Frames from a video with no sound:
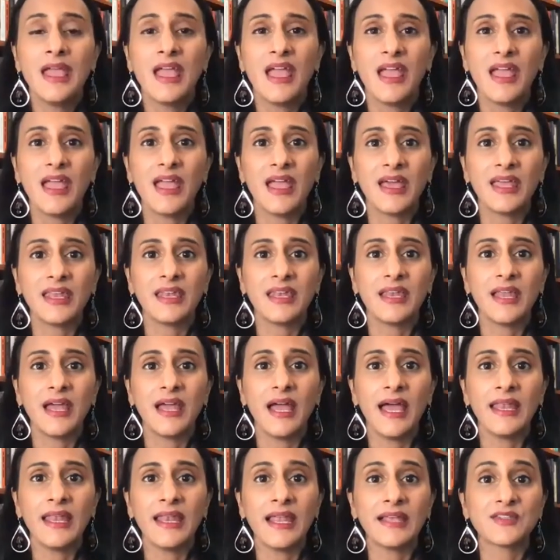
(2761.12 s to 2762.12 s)
And
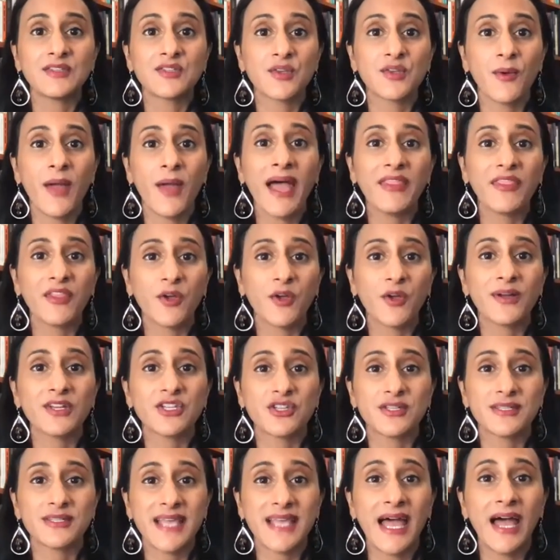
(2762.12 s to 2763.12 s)
and so the question
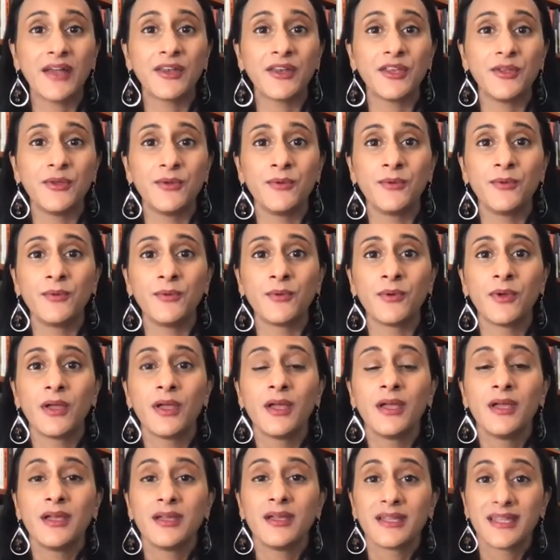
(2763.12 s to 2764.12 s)
is, how do you
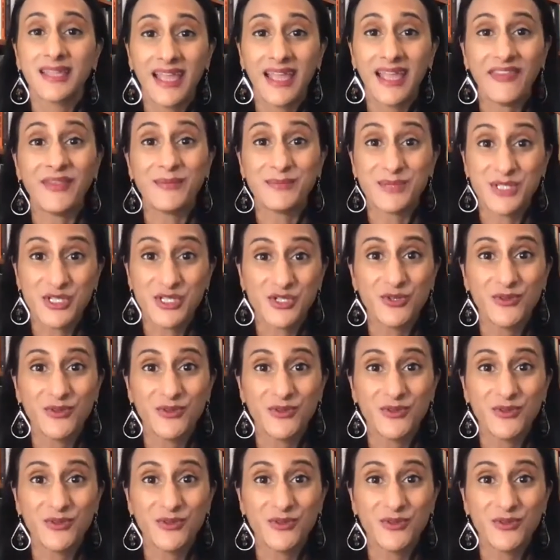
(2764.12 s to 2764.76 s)
get them to do